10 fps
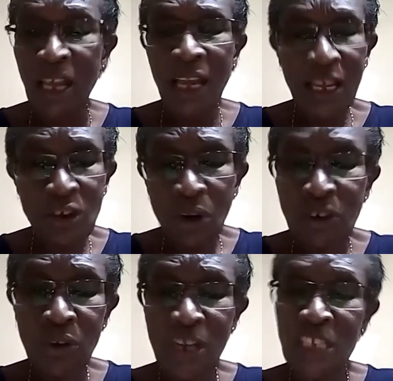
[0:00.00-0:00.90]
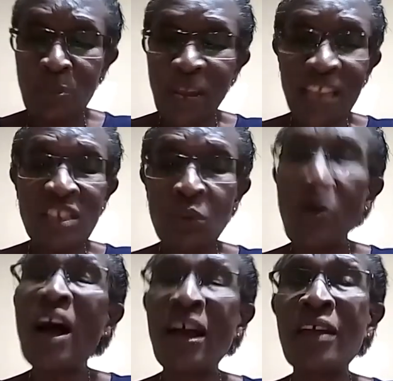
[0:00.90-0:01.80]
It also explains
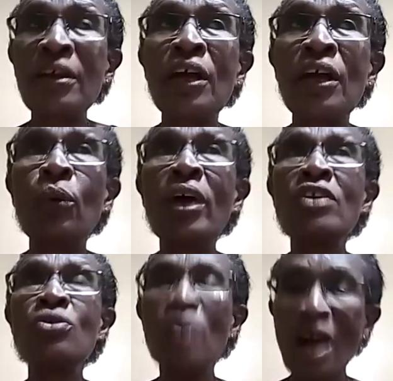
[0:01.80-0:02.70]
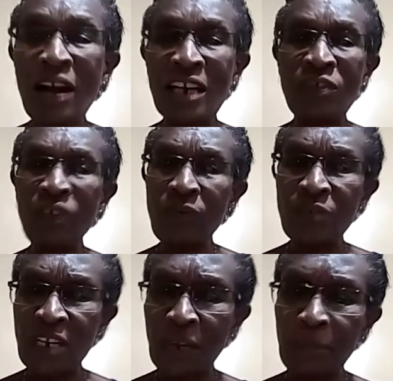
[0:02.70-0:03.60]
why when you are at
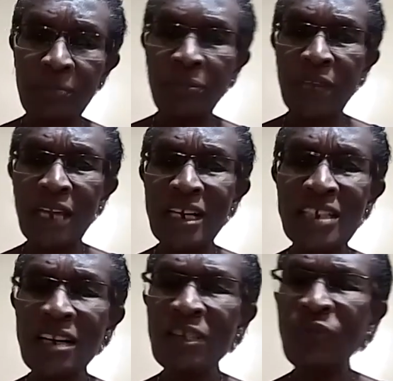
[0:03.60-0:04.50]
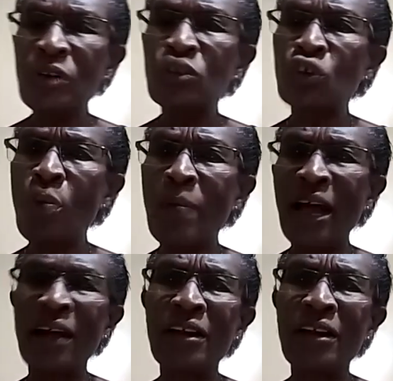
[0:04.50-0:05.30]
50, it doesn't feel so bad.